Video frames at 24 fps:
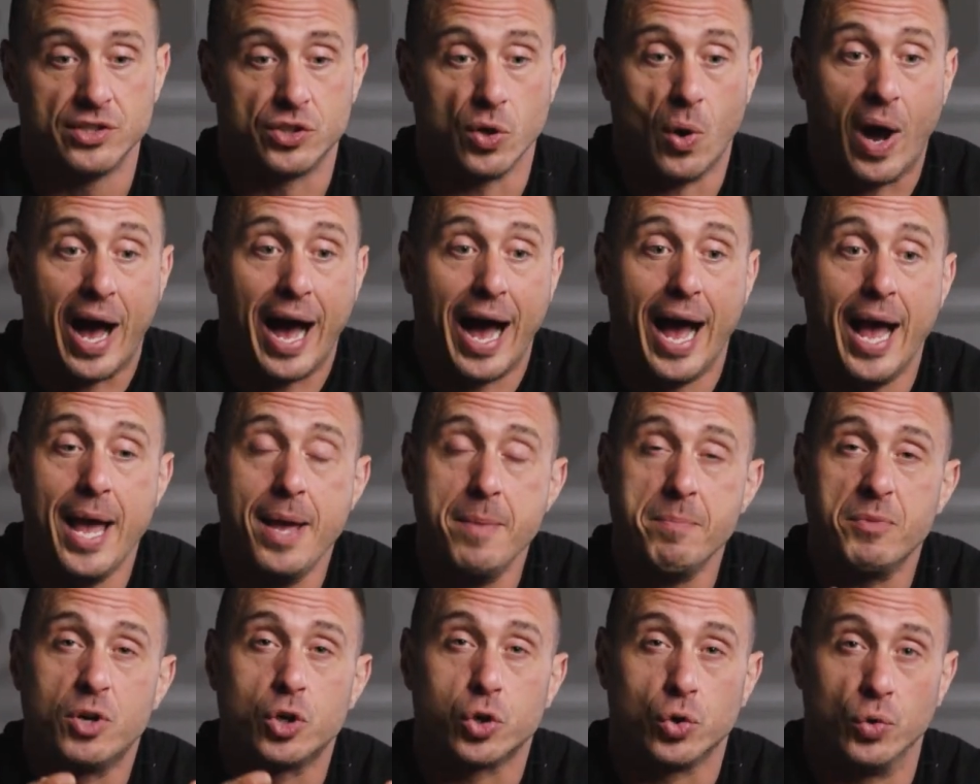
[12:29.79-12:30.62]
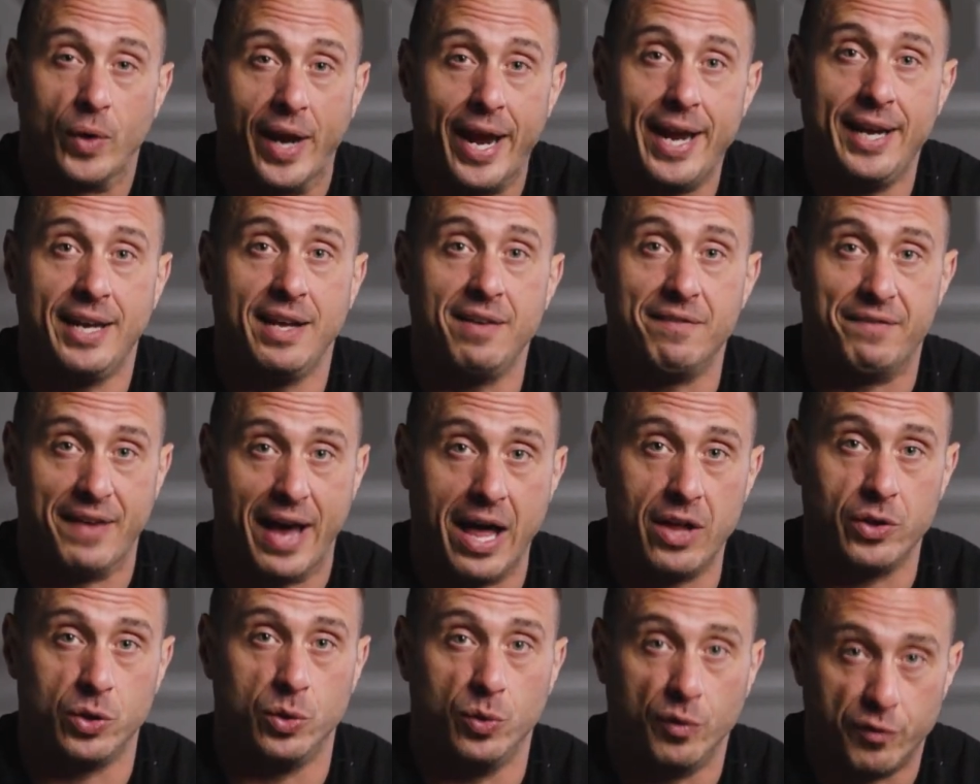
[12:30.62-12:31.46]
So I am creating
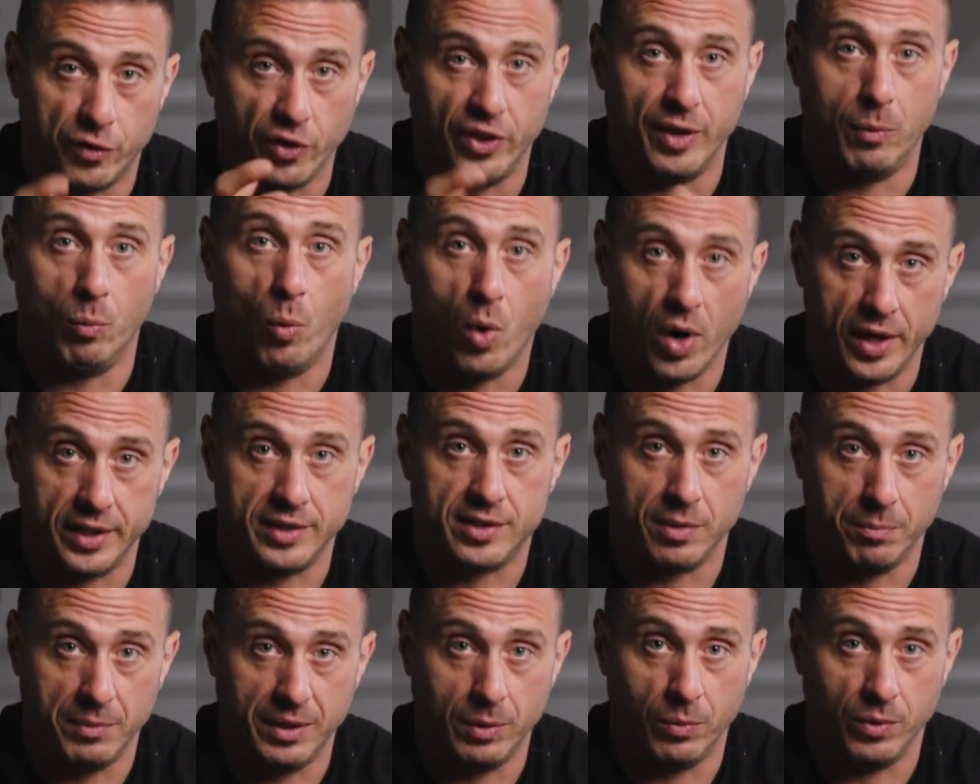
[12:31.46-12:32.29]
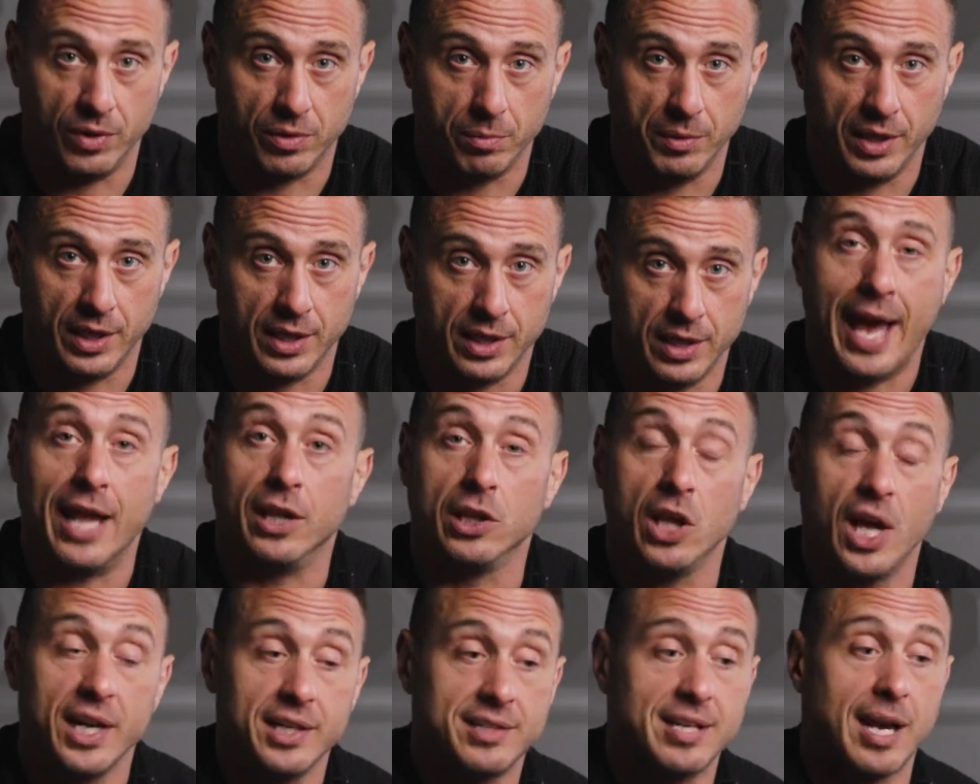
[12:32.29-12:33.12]
value for them wanting to meet with me.
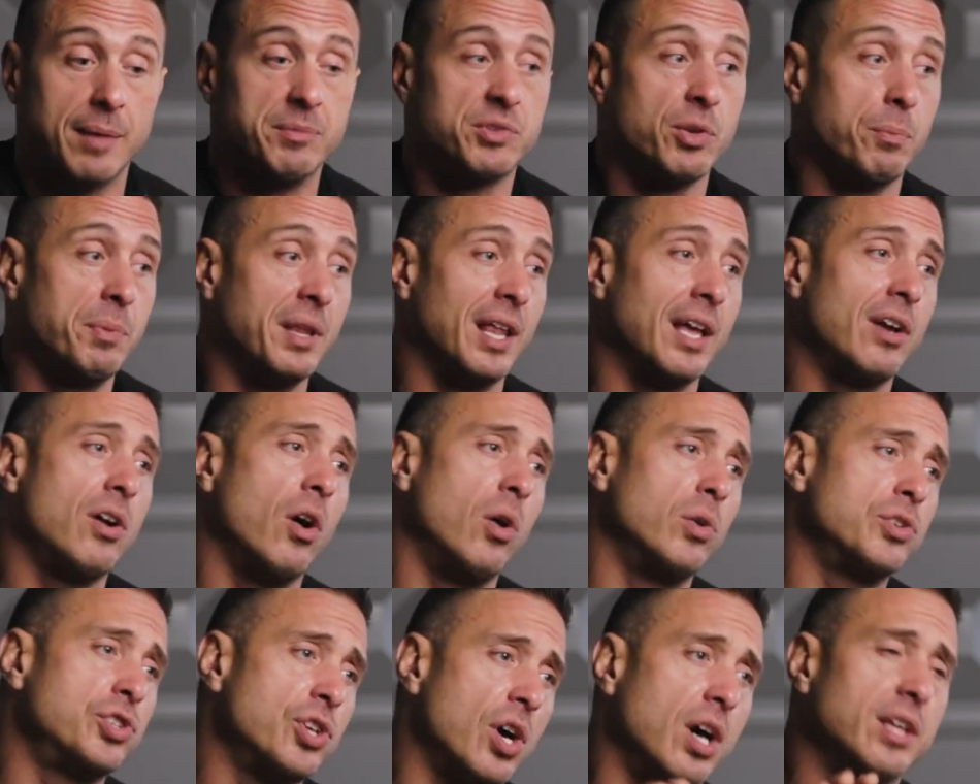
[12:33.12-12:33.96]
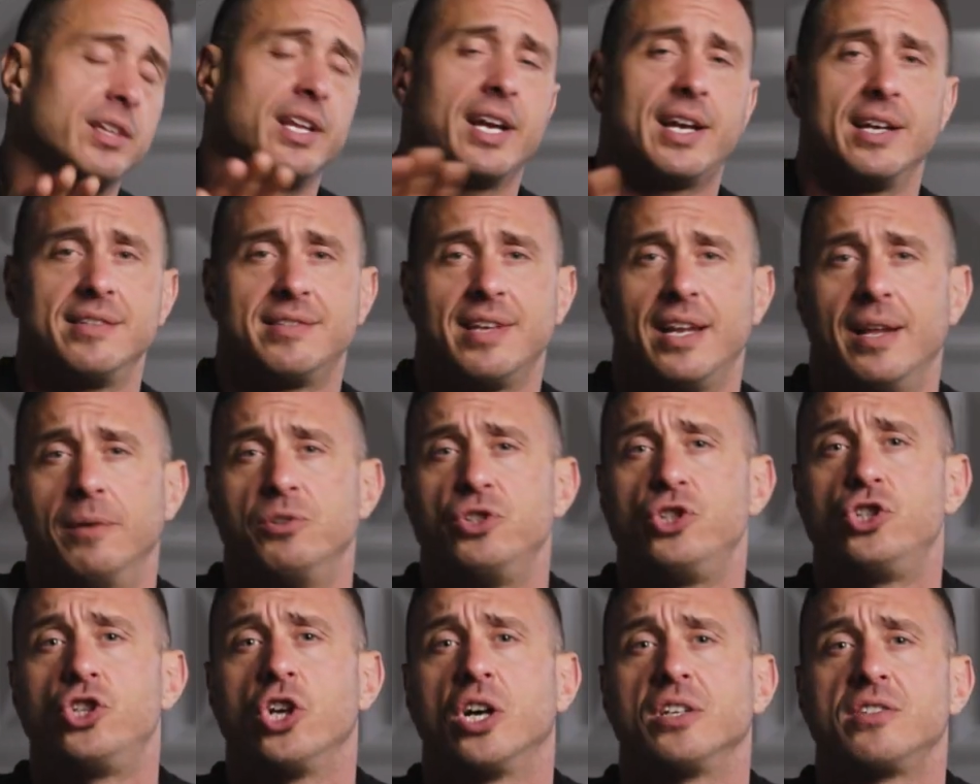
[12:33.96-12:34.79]
And a lot of times they'll be like, oh, Sean, like I said,
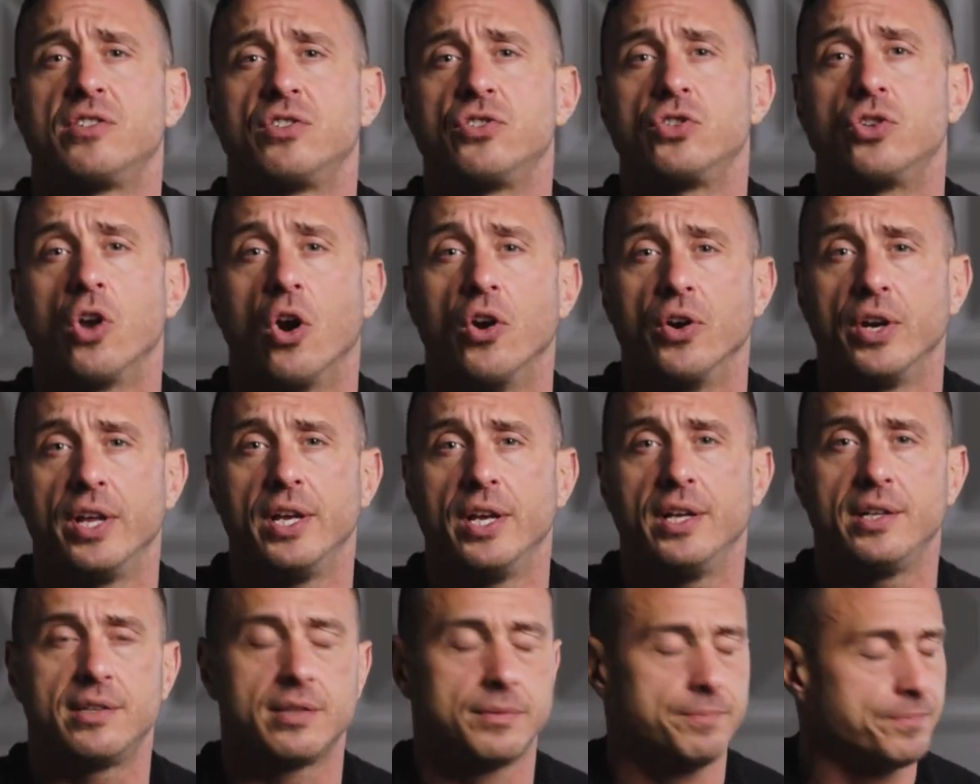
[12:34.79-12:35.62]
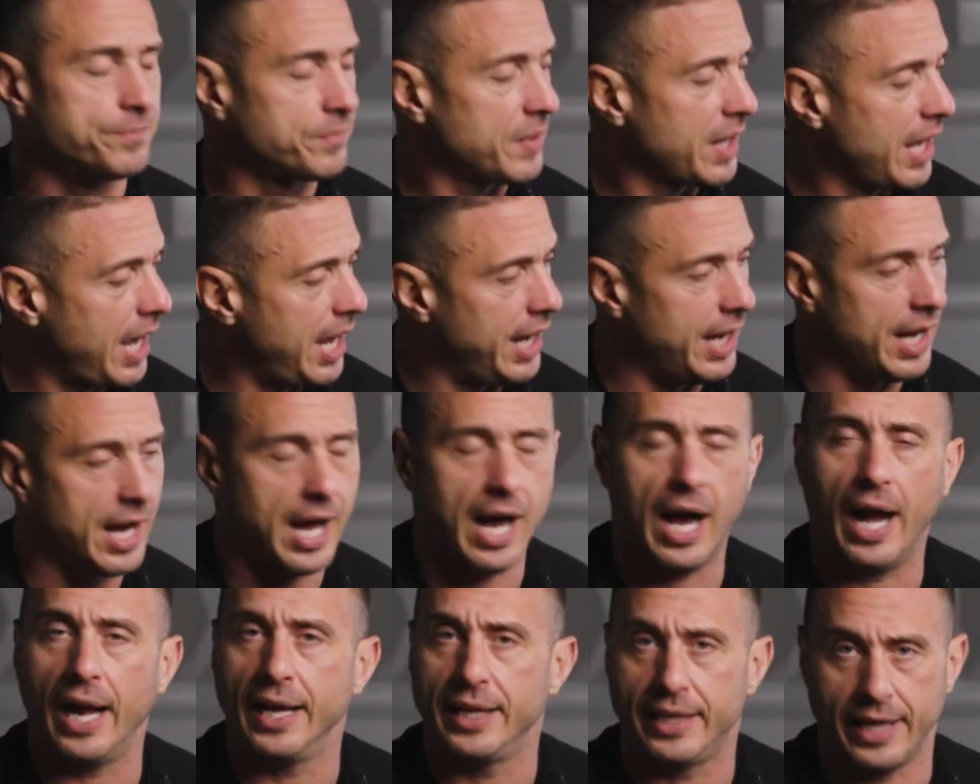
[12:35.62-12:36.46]
I've just started. Hey,
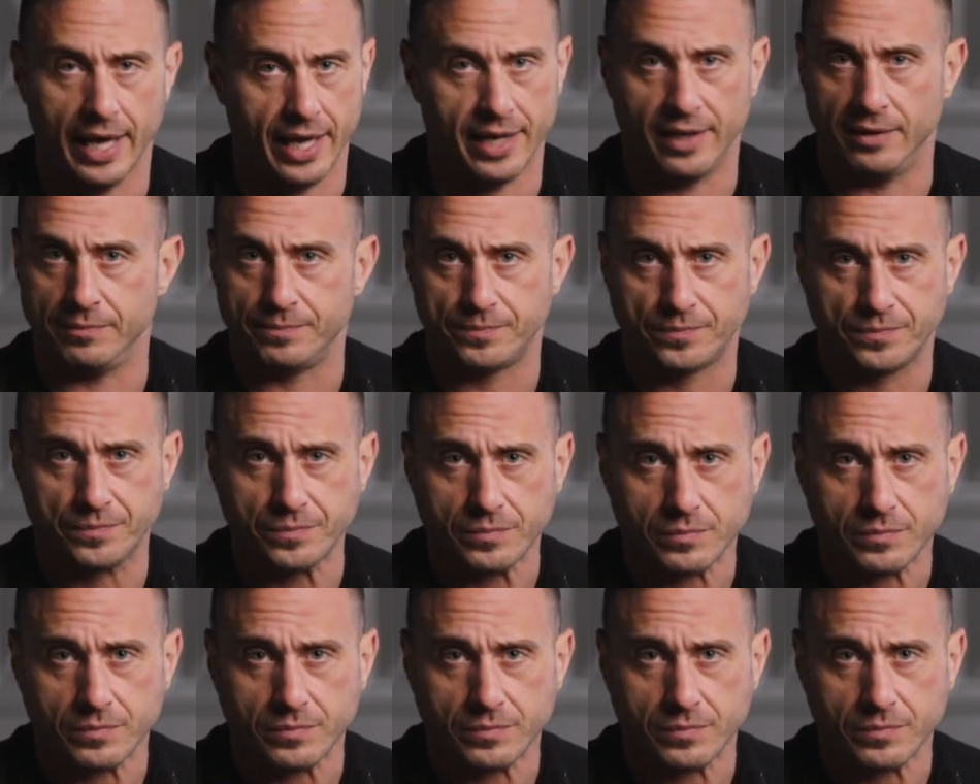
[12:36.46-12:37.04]
I get it.